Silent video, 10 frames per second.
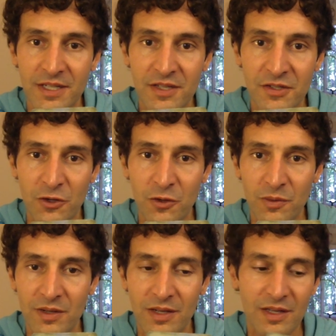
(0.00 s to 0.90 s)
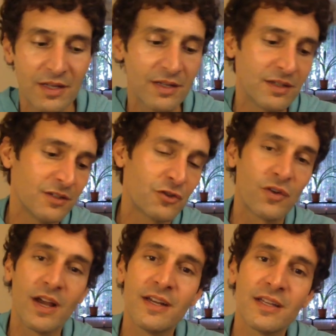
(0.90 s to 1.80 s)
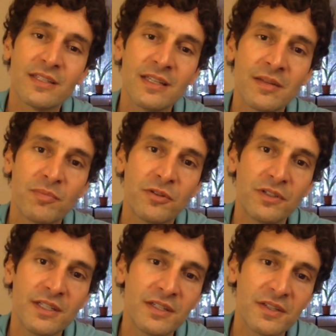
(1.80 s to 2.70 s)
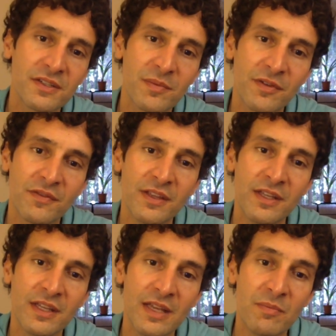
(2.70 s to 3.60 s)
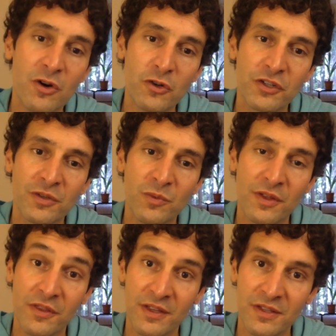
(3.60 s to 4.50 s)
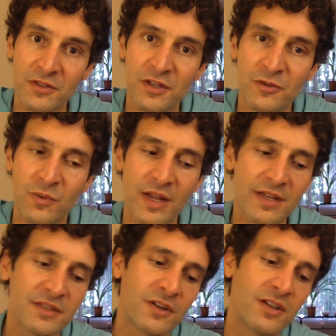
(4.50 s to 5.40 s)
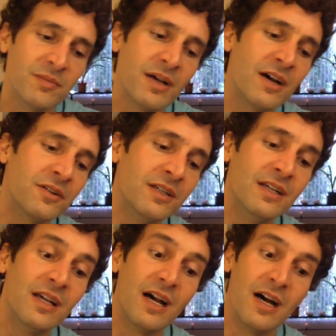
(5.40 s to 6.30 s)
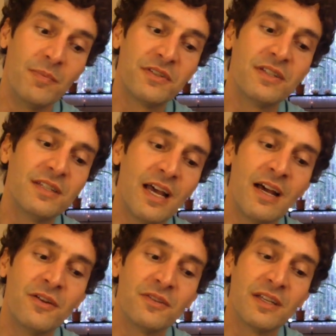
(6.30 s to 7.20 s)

So try not to get pulled into some of the emotion with this, because rain is all about ups and downs.